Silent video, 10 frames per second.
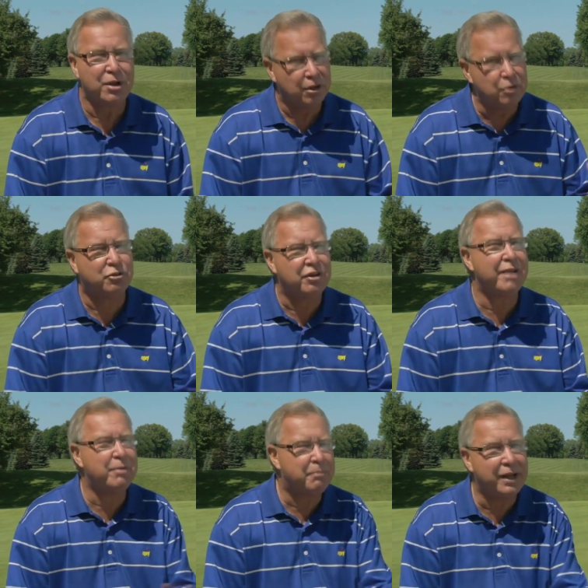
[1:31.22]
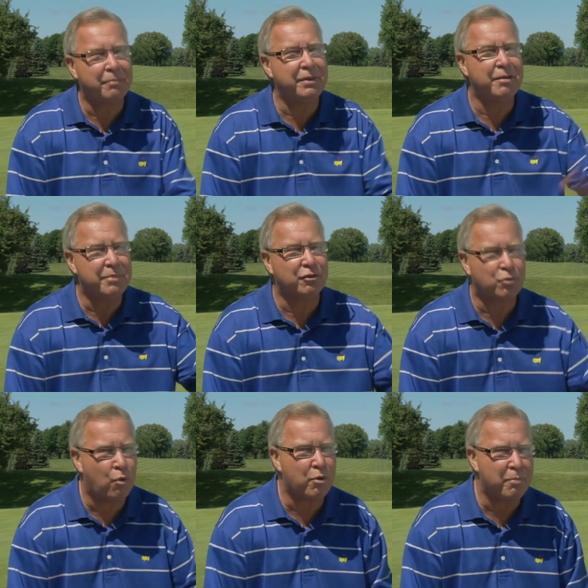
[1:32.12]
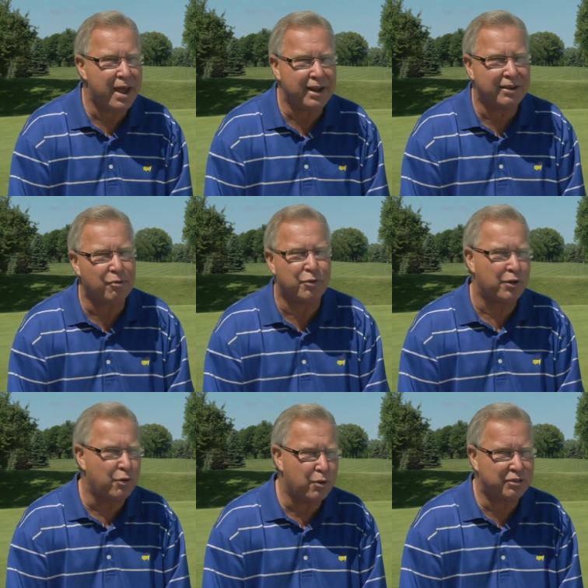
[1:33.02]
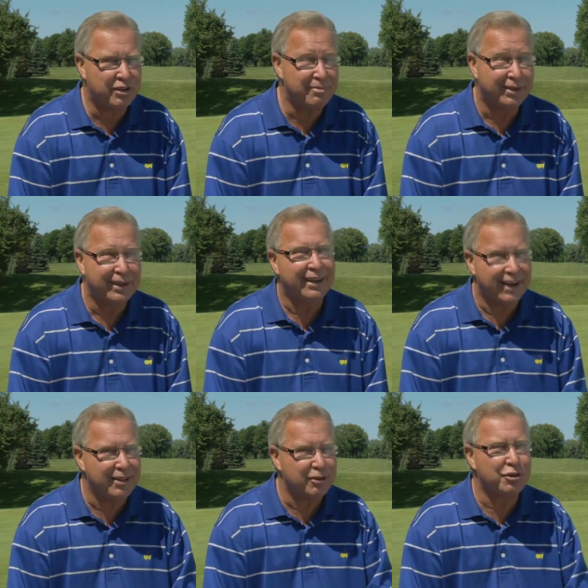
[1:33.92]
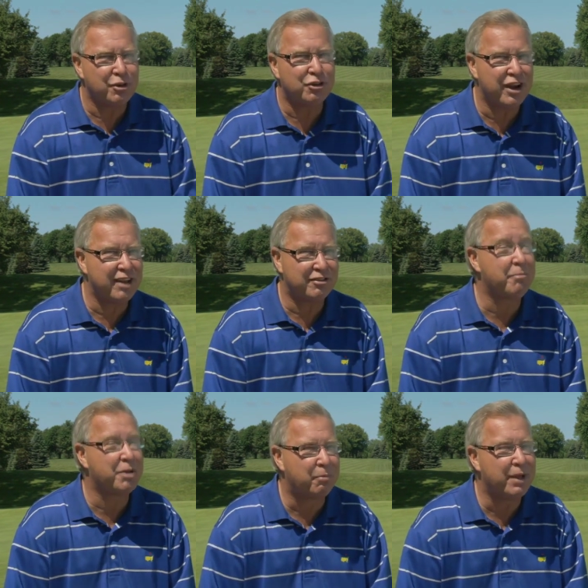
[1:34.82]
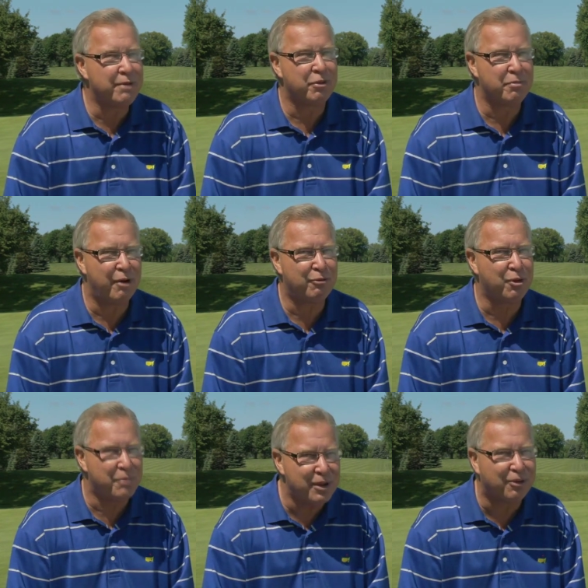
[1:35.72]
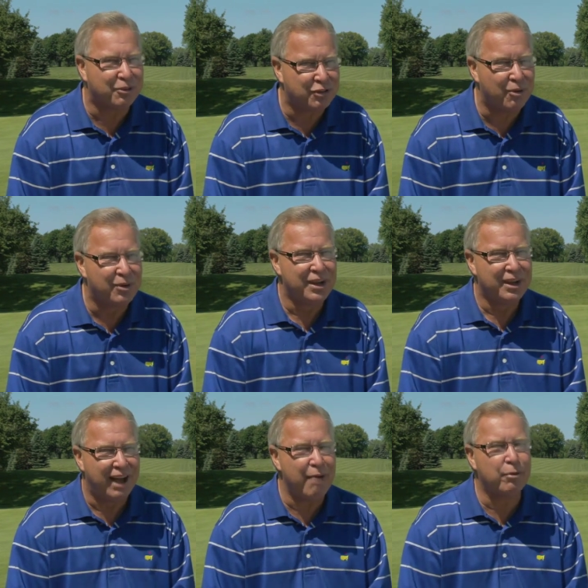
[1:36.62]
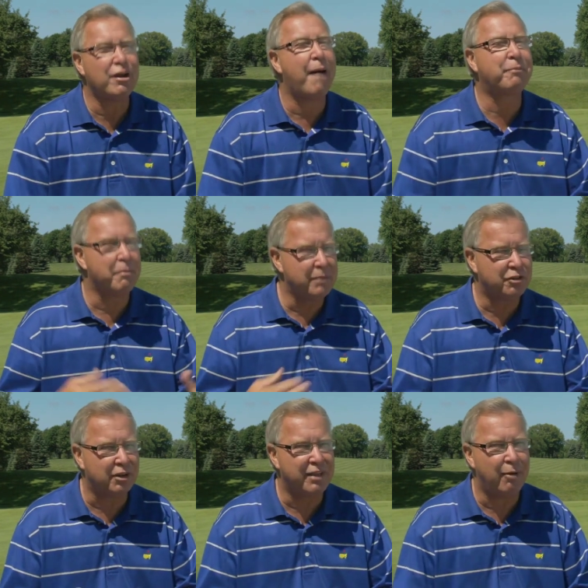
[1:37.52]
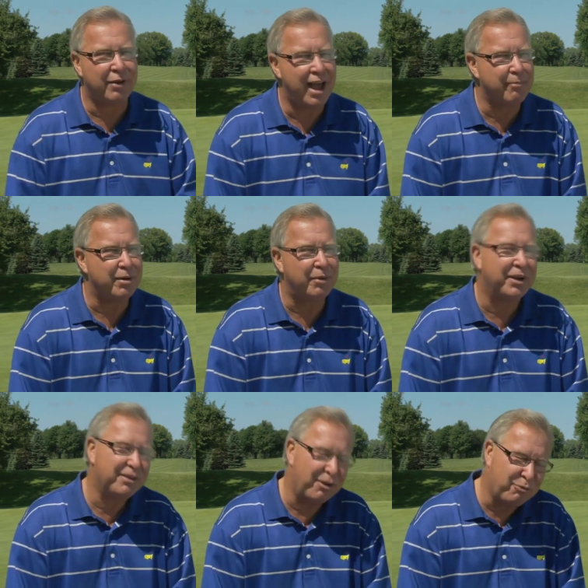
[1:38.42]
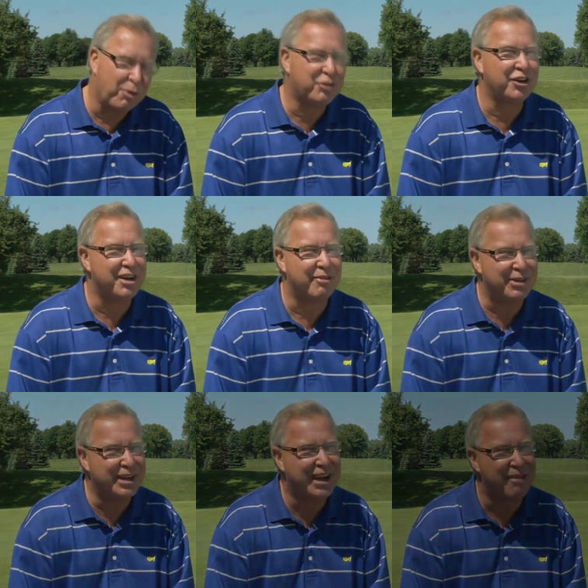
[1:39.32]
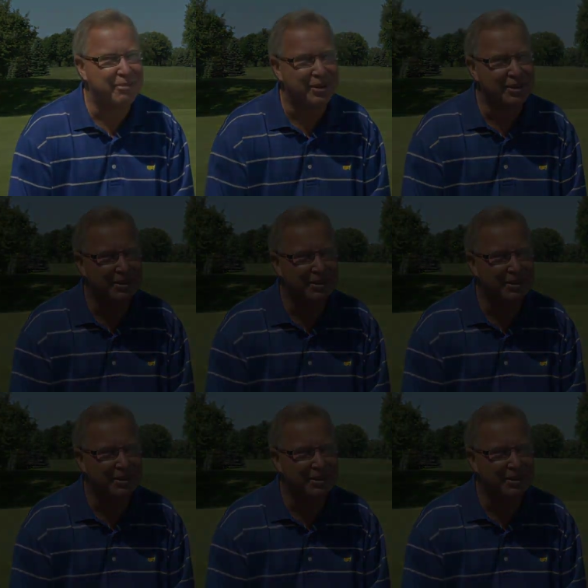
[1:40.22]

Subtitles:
Lou Saban picked me to be his quarterback, for the North team. Hey, there's a good chance I'm going to play for the Buffalo Bills. So I was optimistic that would happen, but unfortunately it never did happen.